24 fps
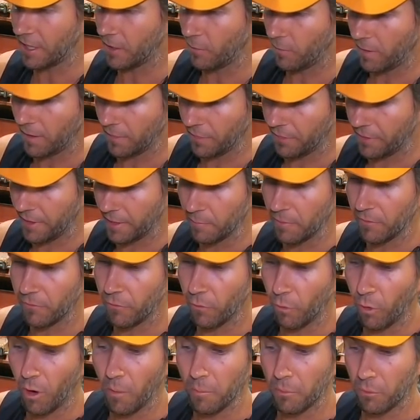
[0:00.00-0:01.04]
you one thing
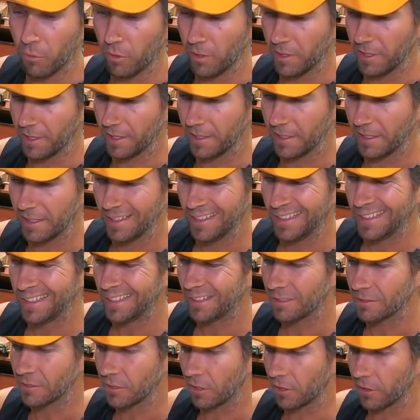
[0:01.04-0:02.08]
before I put it in,
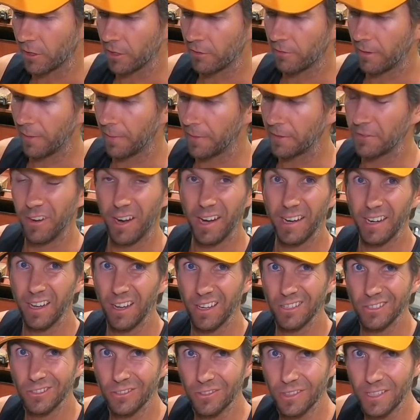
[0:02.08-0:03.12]
because I'm going to run the drain
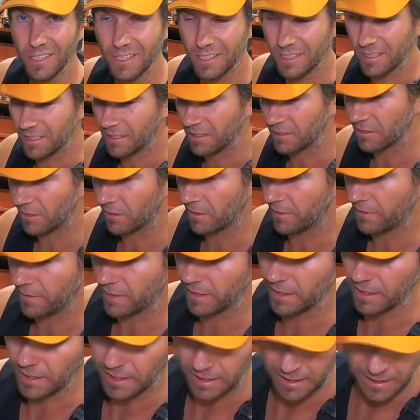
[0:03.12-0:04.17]
hose on this, because I
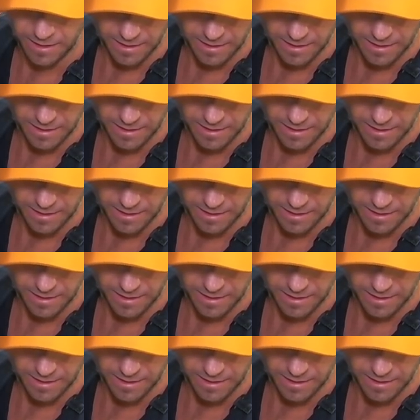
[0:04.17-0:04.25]
think